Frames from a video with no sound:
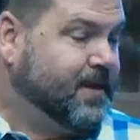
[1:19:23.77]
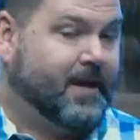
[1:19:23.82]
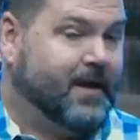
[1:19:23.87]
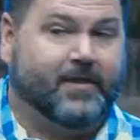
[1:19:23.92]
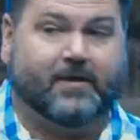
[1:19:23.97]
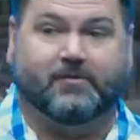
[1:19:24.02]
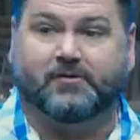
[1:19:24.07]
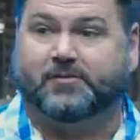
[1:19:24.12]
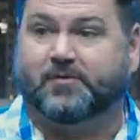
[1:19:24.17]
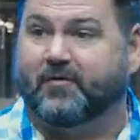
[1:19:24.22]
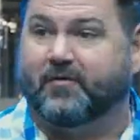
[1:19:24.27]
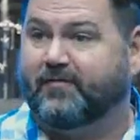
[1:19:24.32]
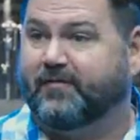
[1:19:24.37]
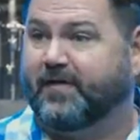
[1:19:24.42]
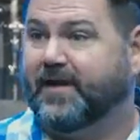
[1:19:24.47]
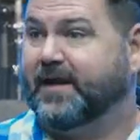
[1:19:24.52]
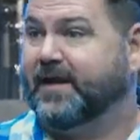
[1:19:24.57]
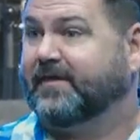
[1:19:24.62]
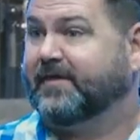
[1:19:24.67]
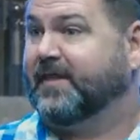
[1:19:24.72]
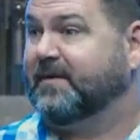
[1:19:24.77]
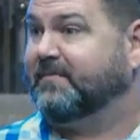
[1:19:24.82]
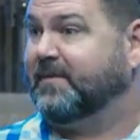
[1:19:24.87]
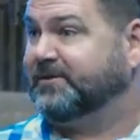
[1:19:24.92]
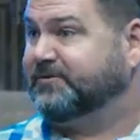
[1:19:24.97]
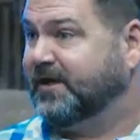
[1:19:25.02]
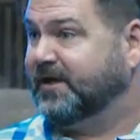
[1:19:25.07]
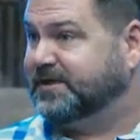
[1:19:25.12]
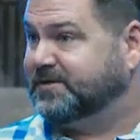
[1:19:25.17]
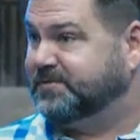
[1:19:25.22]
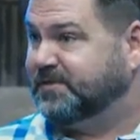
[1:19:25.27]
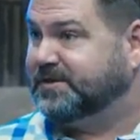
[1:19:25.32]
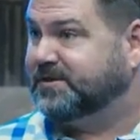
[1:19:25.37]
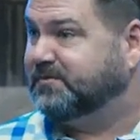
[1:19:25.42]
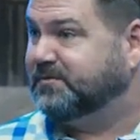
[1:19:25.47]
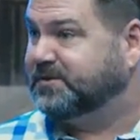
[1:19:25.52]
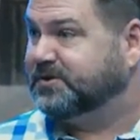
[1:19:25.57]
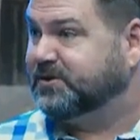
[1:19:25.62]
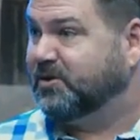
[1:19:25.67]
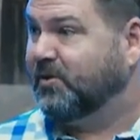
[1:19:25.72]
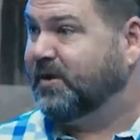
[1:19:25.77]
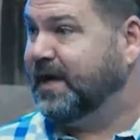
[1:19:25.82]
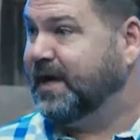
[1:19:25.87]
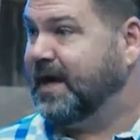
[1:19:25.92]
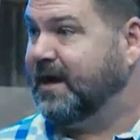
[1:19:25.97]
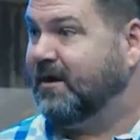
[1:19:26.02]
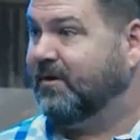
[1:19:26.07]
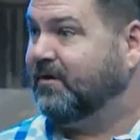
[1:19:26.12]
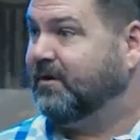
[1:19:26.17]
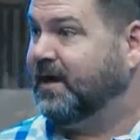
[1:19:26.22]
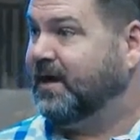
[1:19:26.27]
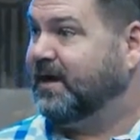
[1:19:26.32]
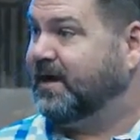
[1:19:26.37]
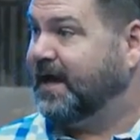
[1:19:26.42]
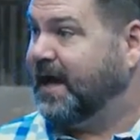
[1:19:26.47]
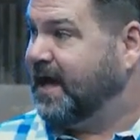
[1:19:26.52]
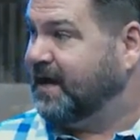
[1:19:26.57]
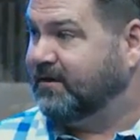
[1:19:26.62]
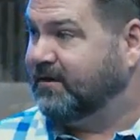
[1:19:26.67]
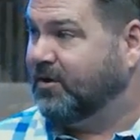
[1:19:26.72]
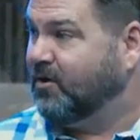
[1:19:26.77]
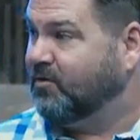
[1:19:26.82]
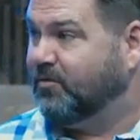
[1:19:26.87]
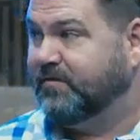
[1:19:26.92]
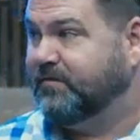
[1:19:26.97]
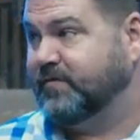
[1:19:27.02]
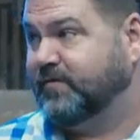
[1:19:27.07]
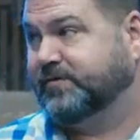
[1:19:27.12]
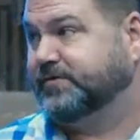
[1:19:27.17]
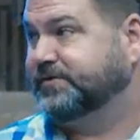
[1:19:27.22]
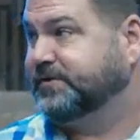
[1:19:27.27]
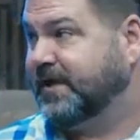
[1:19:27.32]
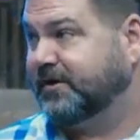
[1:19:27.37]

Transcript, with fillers: I think it was prophetic that my transmission was going out and I had no reverse.